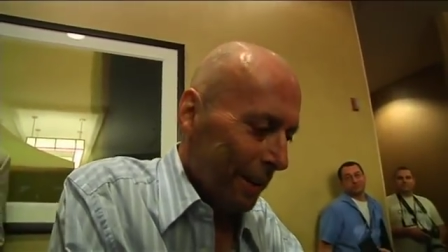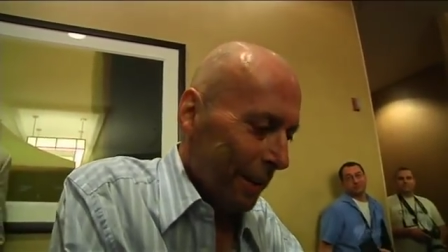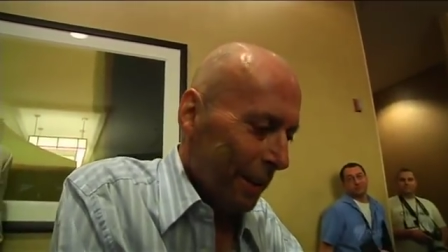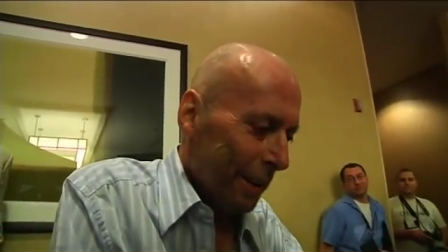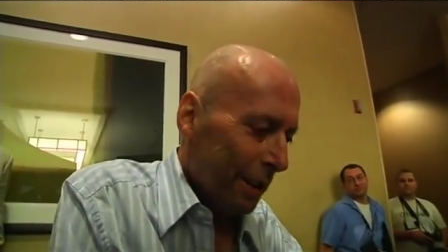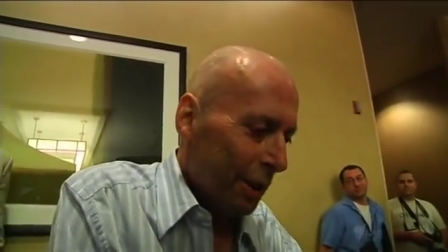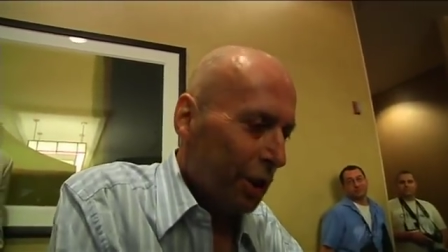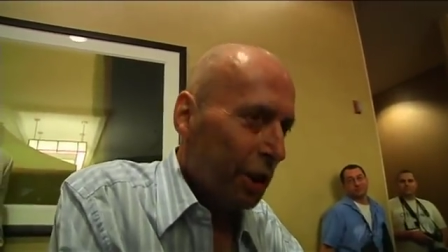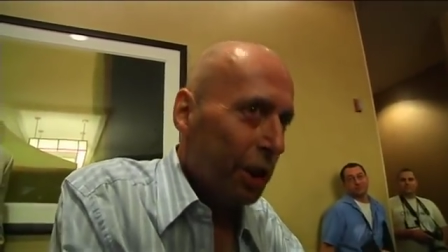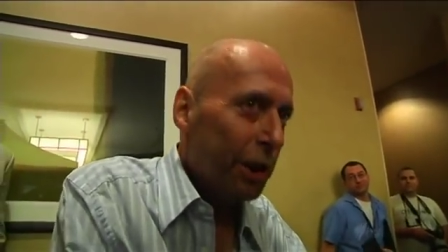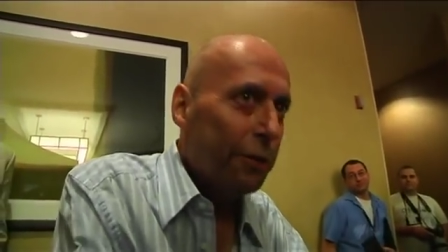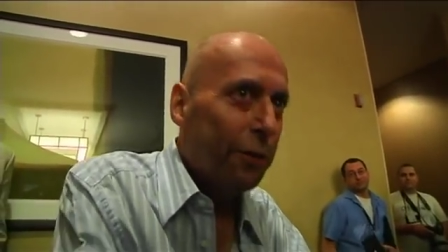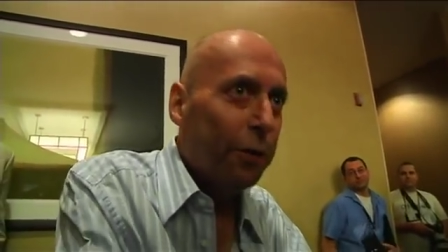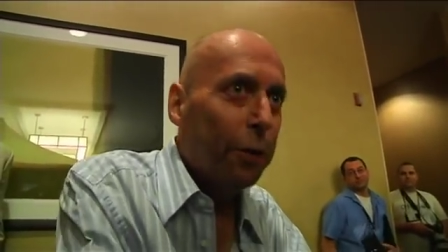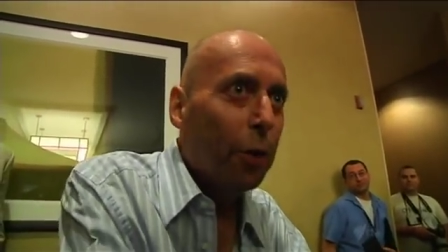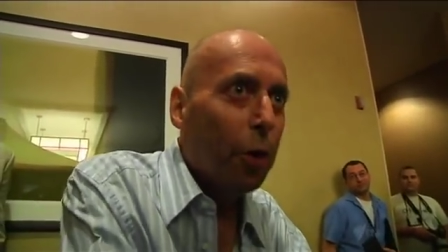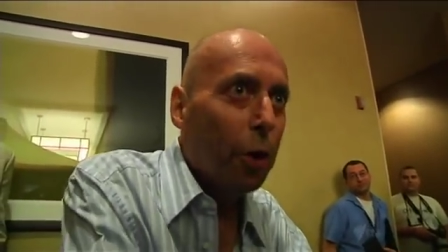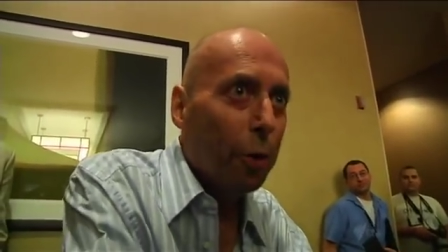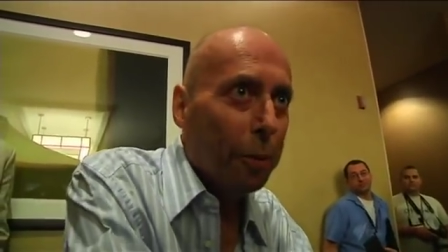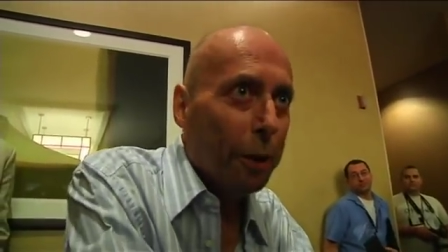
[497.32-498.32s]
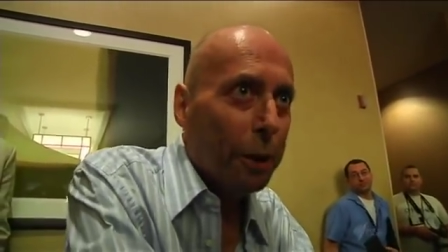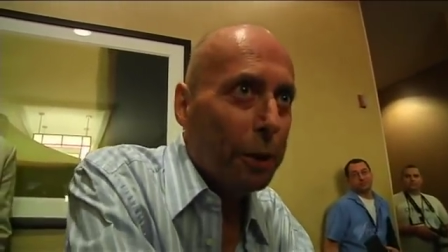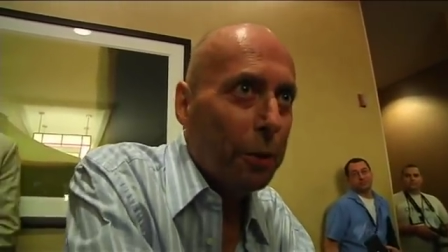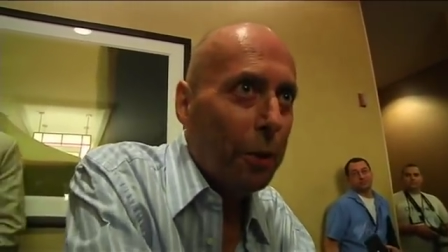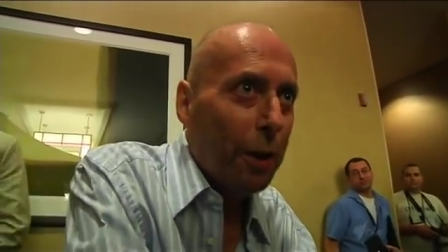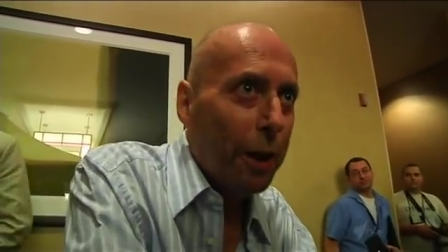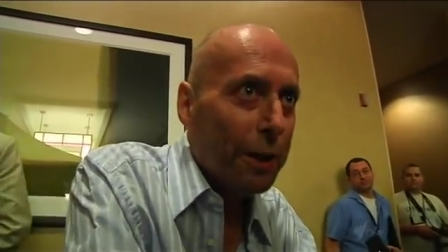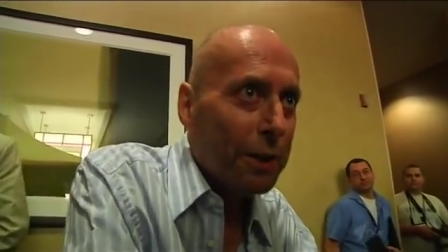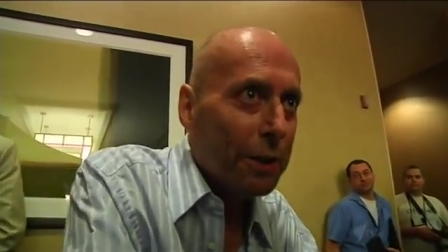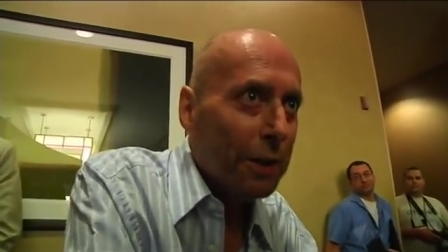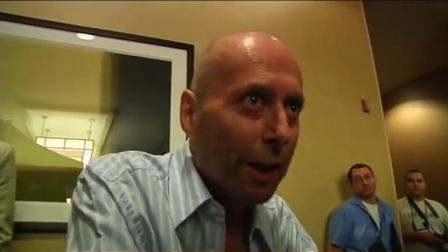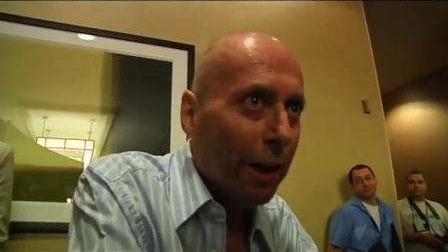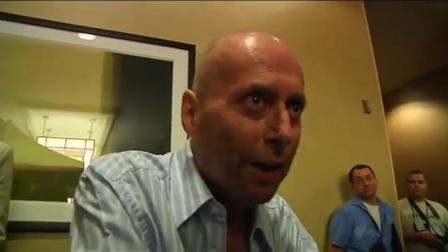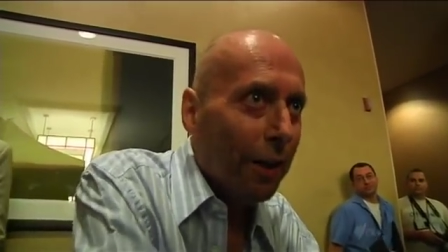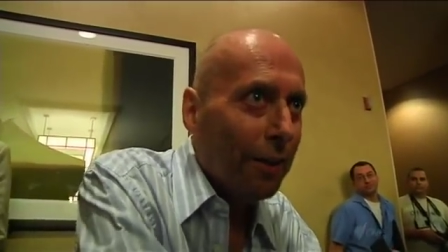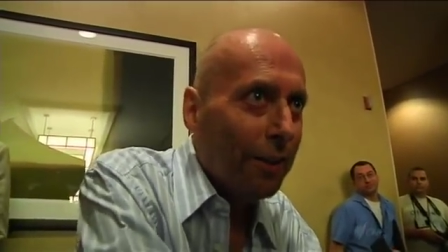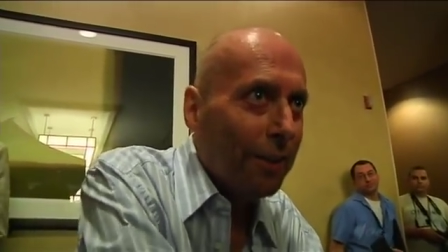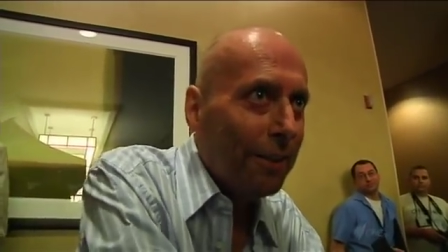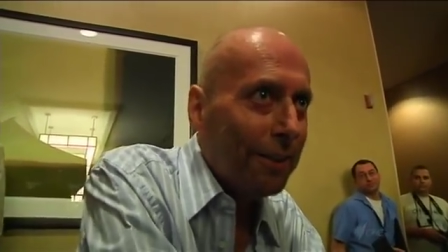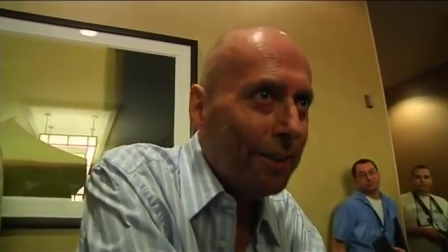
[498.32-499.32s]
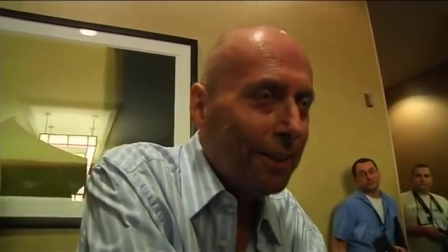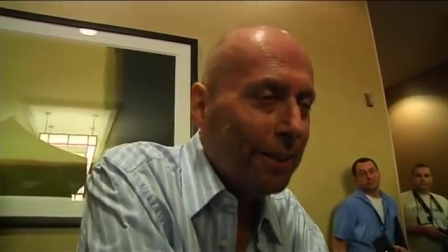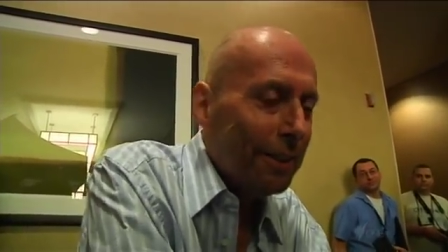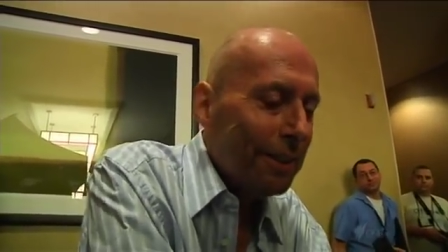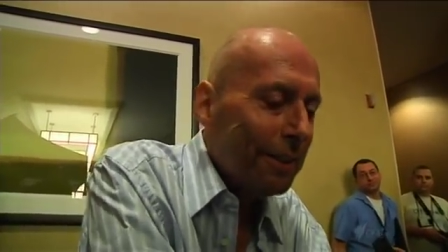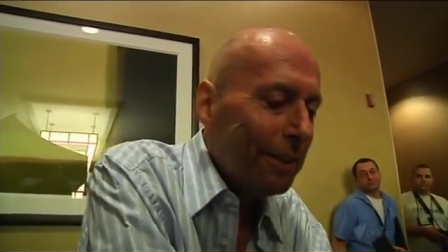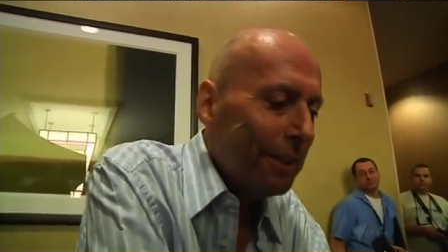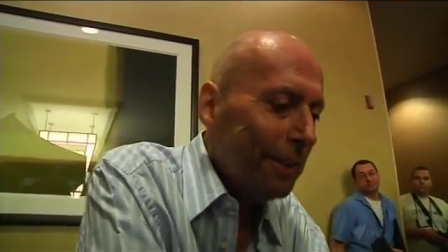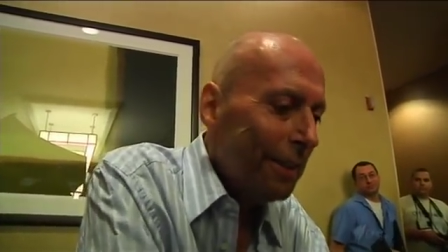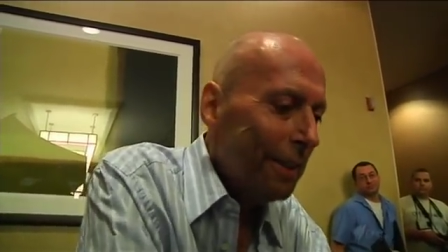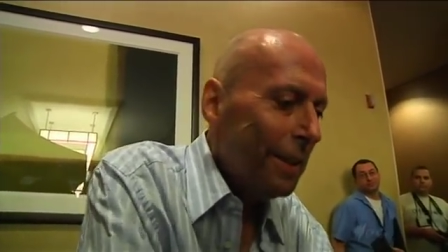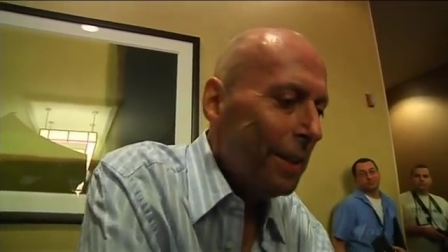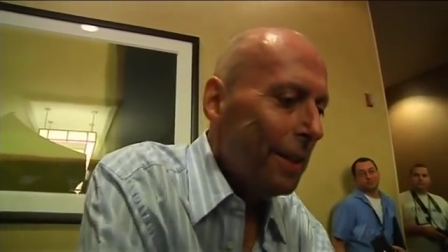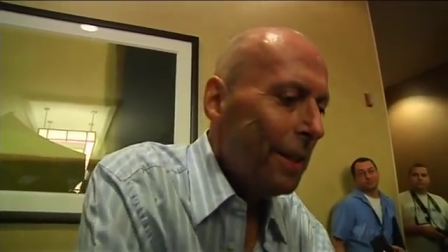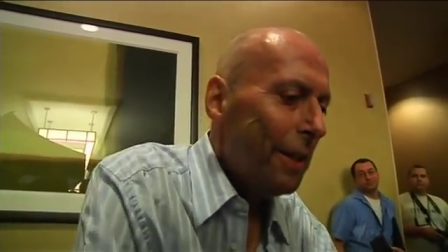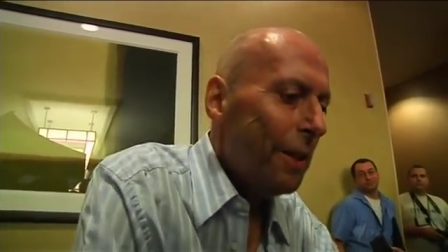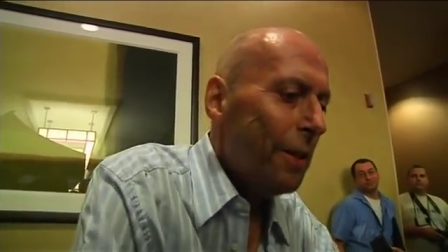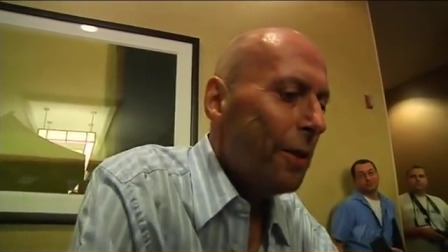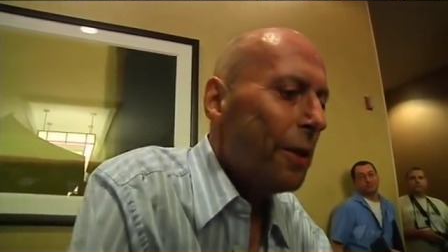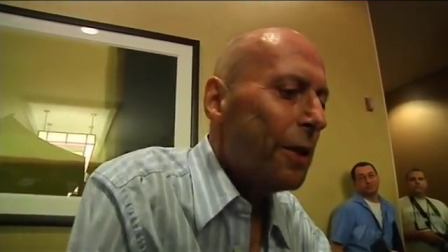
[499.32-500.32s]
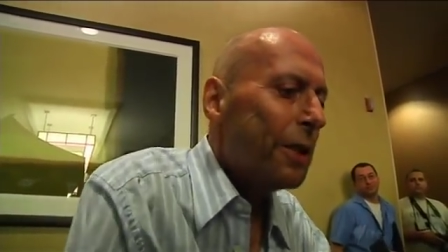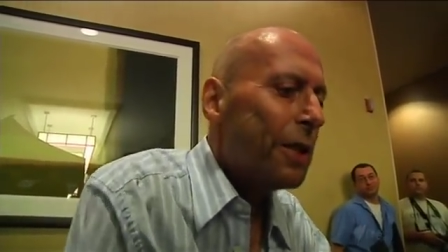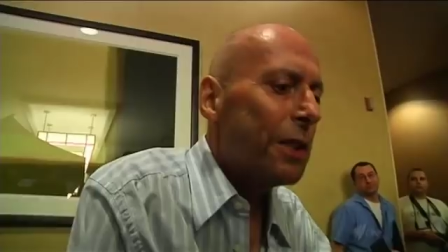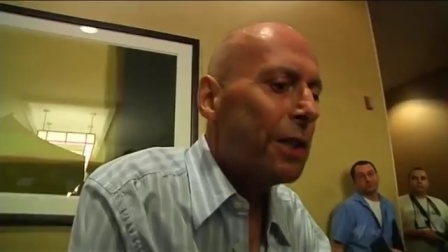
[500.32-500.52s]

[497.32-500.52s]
She's floored me twice now. This